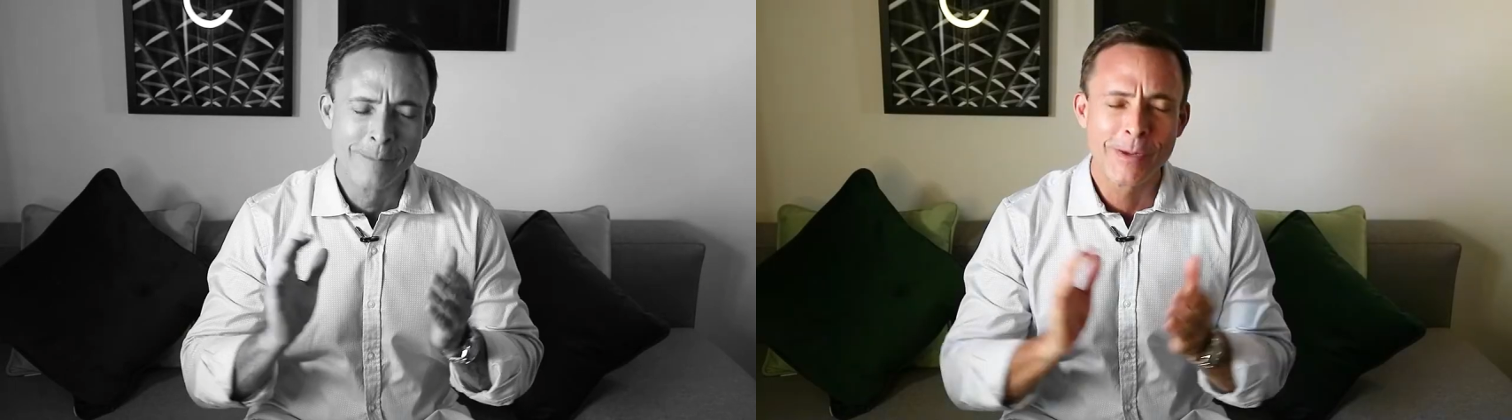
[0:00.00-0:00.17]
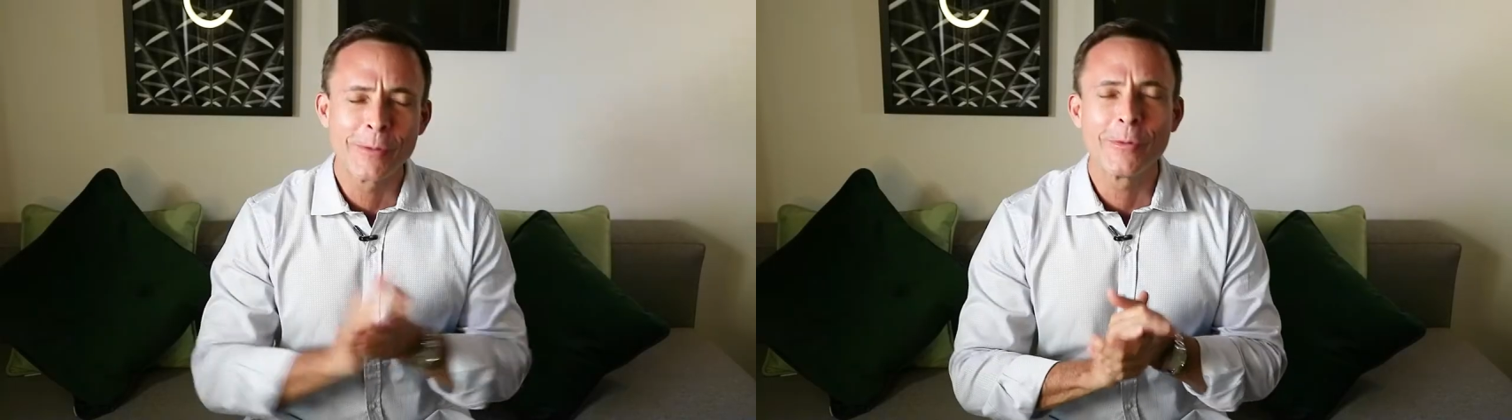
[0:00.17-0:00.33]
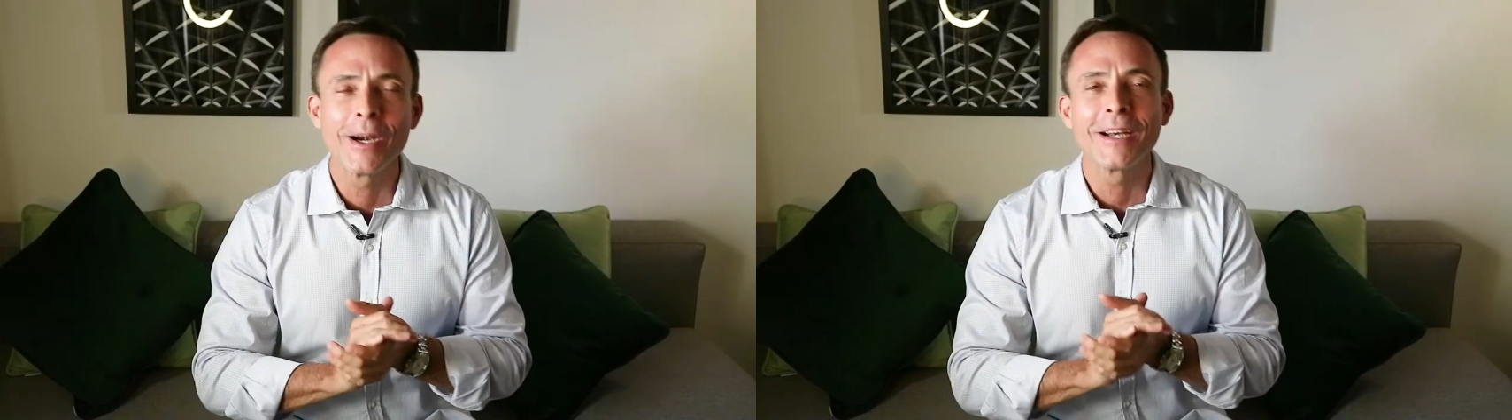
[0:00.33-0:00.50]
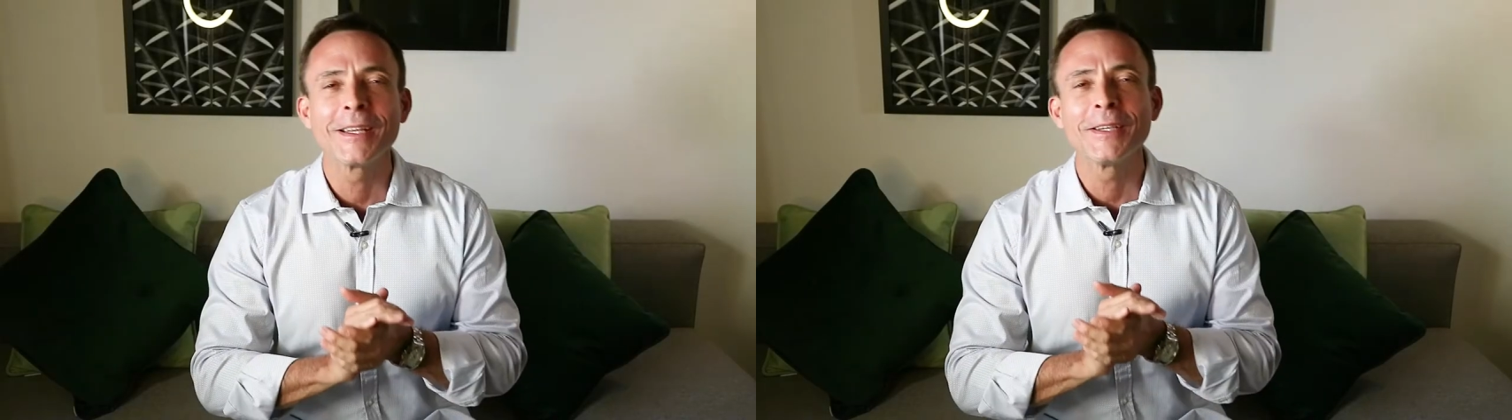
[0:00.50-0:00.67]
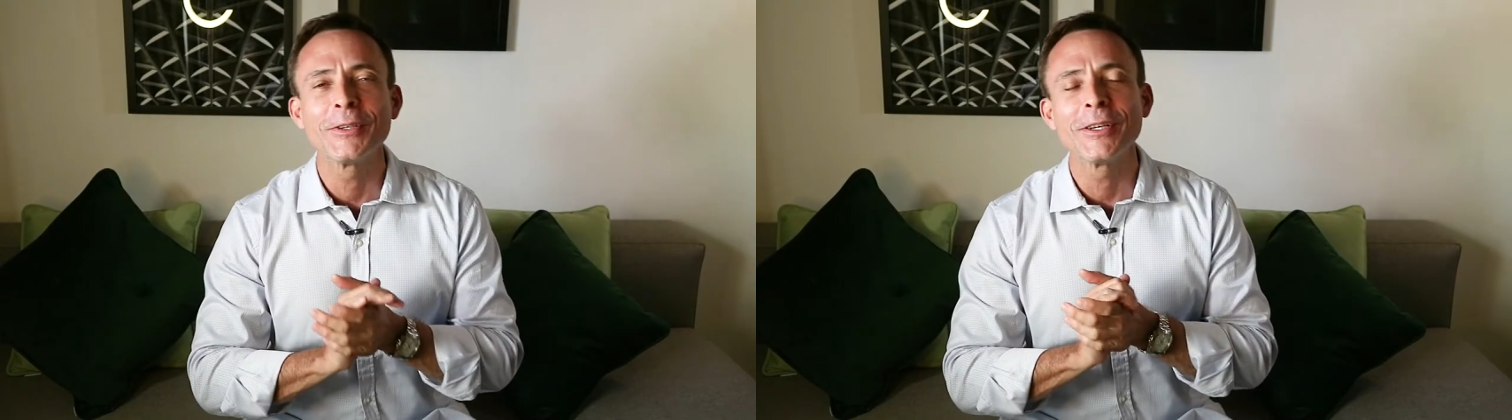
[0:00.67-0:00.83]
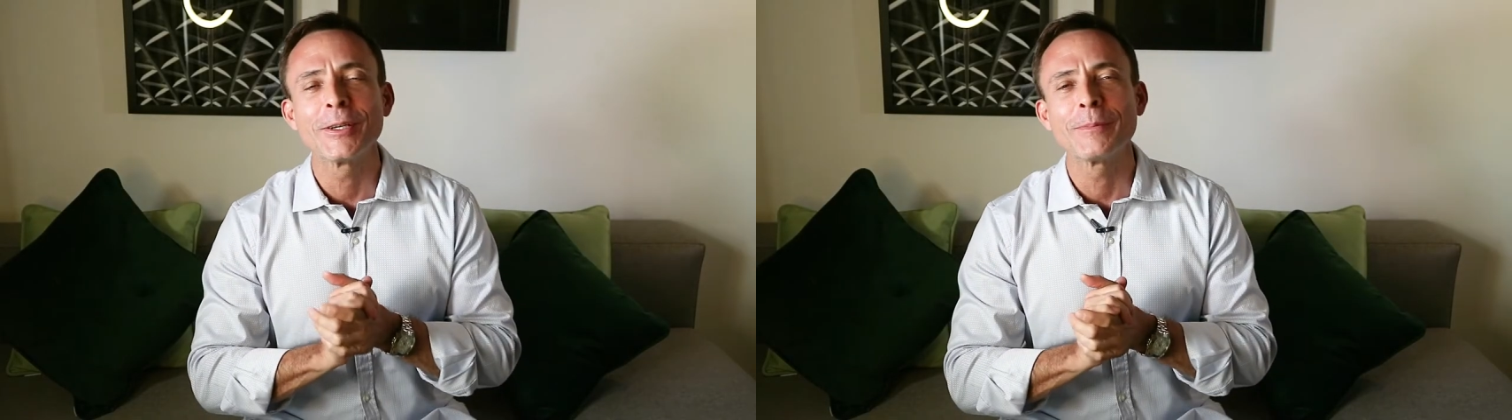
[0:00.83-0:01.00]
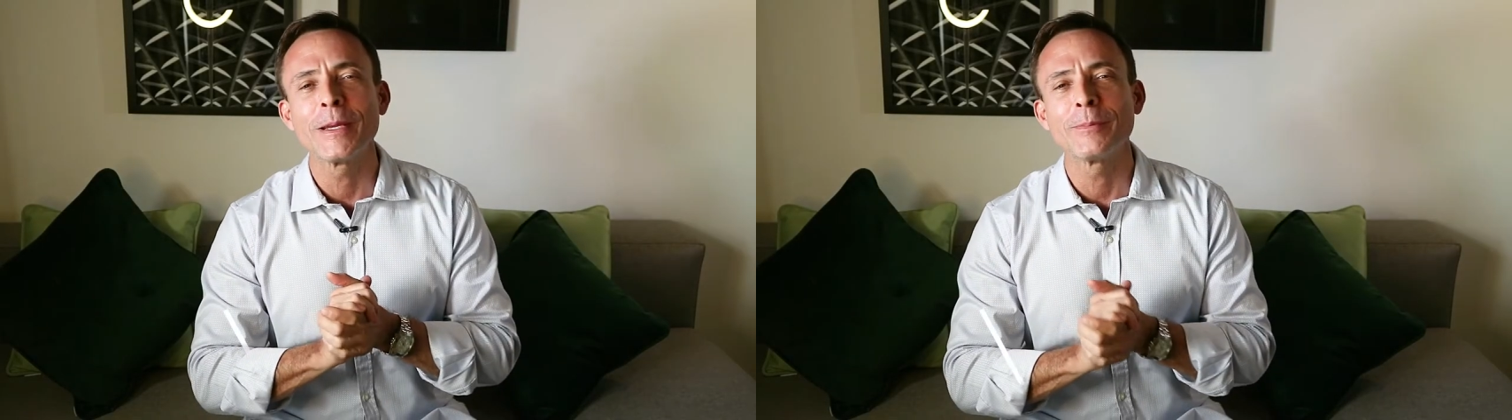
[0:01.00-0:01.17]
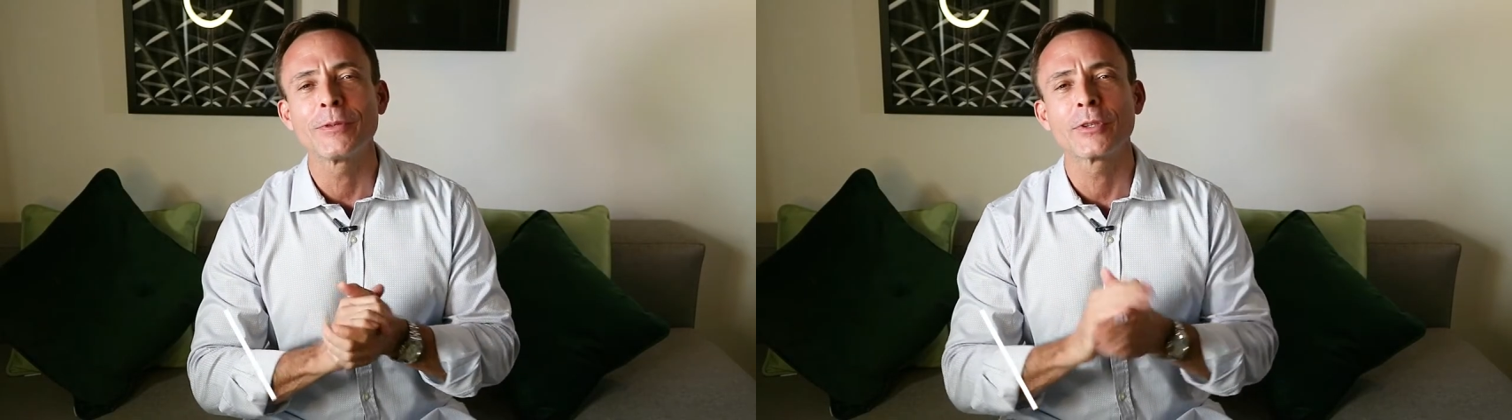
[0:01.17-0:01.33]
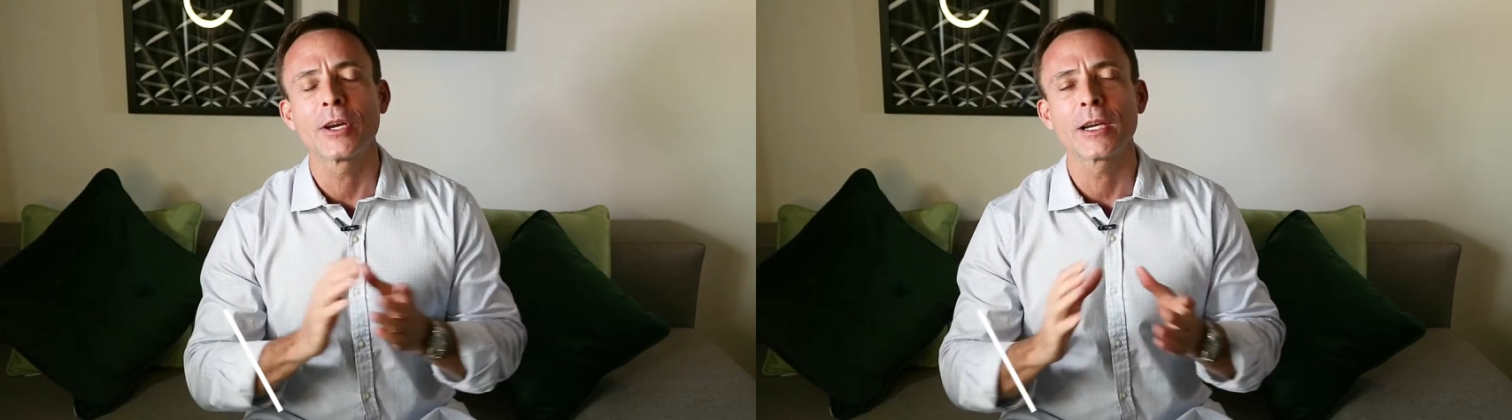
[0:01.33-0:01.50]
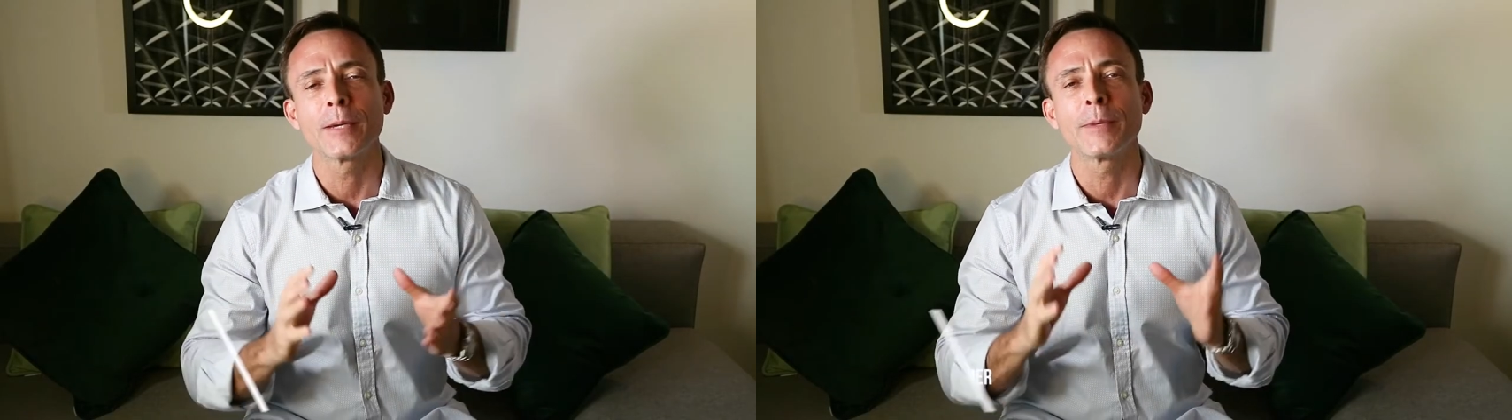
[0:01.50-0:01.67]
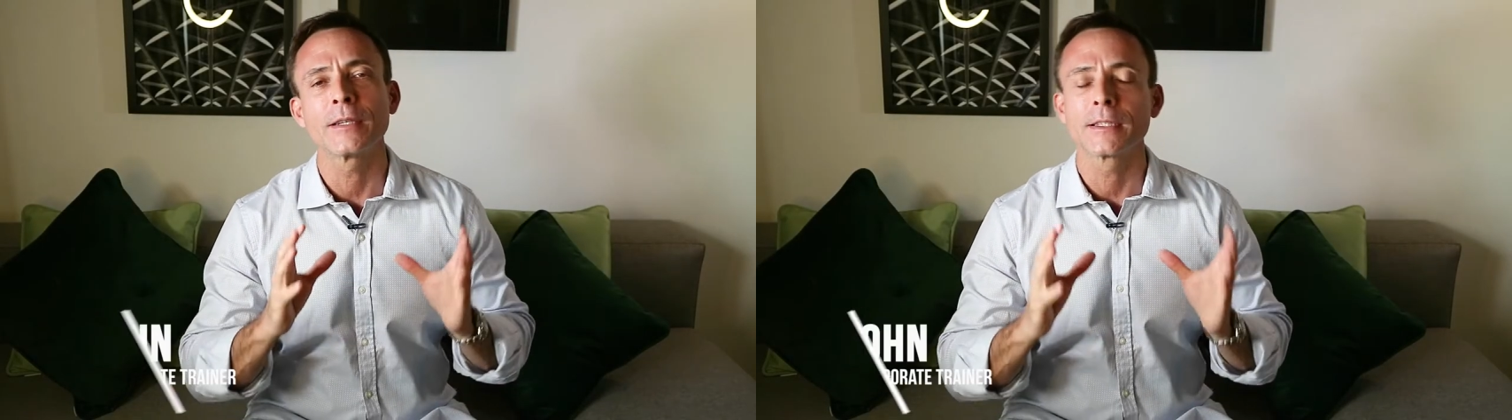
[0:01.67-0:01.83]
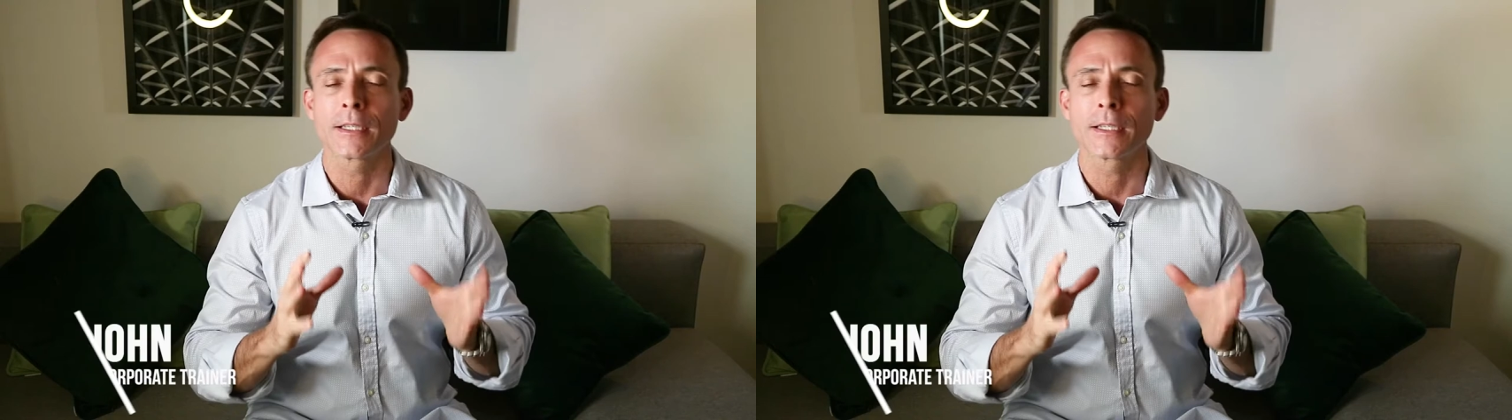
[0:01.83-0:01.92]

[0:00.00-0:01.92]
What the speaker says: But rarely do you hear people talk about